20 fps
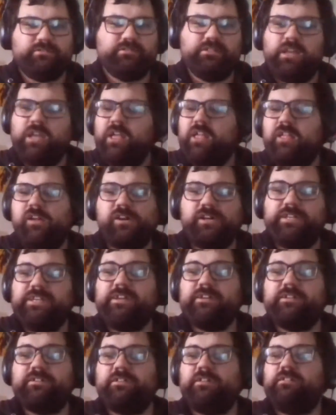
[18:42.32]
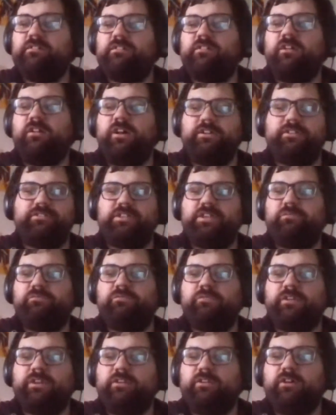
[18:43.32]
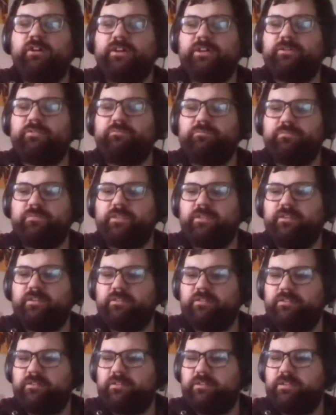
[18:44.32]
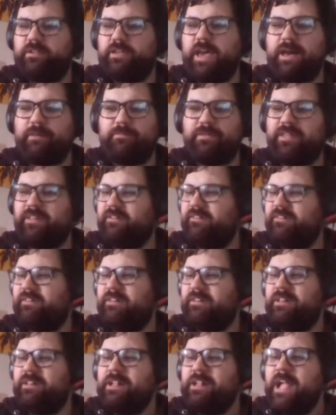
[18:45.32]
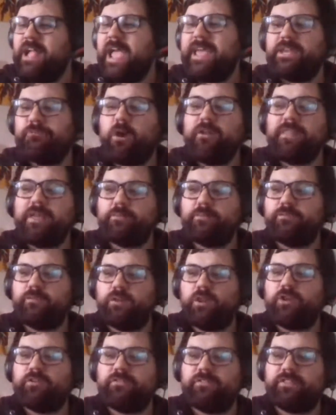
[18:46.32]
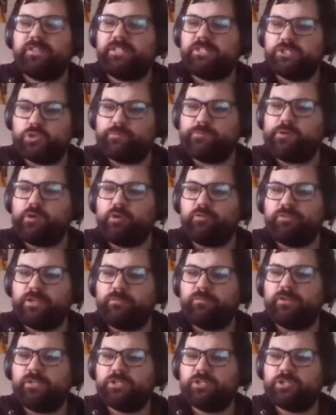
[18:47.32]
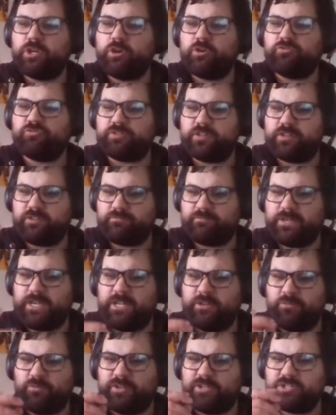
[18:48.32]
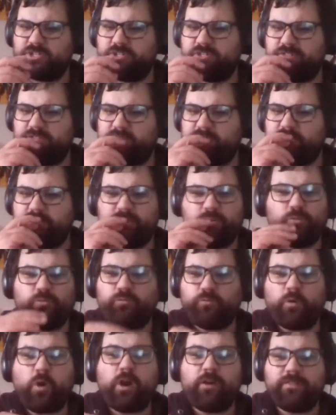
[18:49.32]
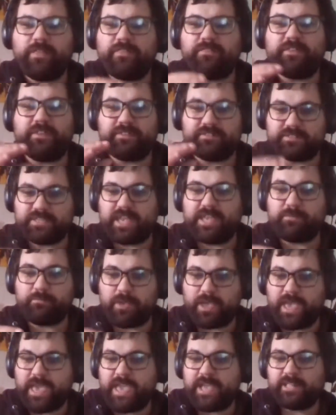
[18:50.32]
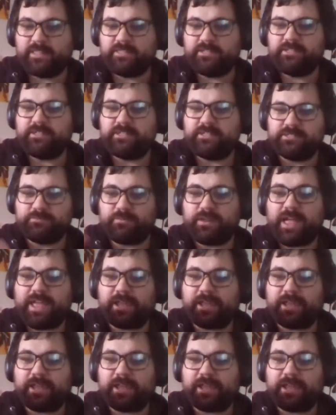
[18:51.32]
Oh yeah, like definitely like. And you find that for a lot of these superhero TV shows in which you'll find that the same actor is playing